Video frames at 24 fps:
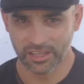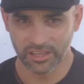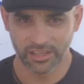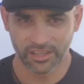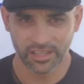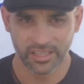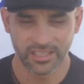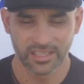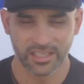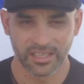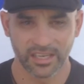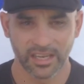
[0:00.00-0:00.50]

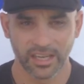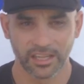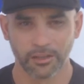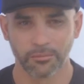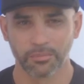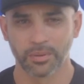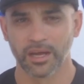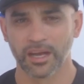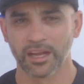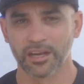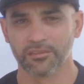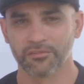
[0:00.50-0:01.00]
you, there's
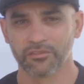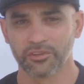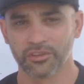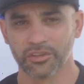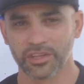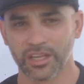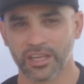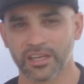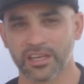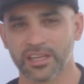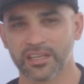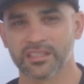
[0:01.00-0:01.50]
another part of
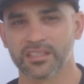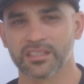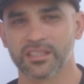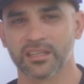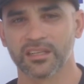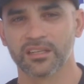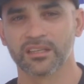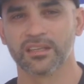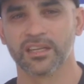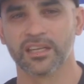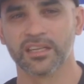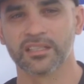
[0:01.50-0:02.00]
you that needs
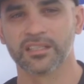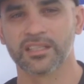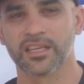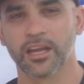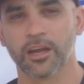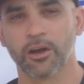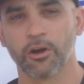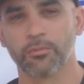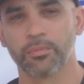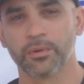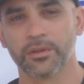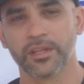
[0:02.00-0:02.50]
to needs
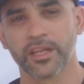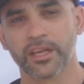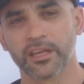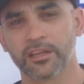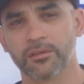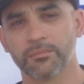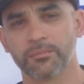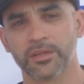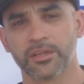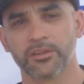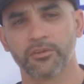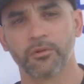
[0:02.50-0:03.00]
help and
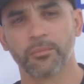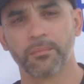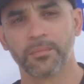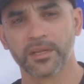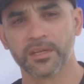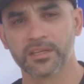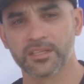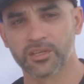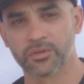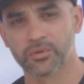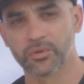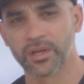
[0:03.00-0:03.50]
that can be your
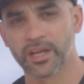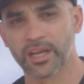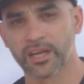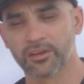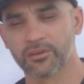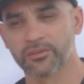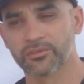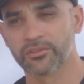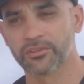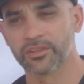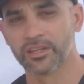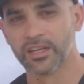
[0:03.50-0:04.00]
mental
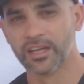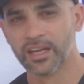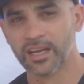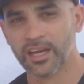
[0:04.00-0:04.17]
health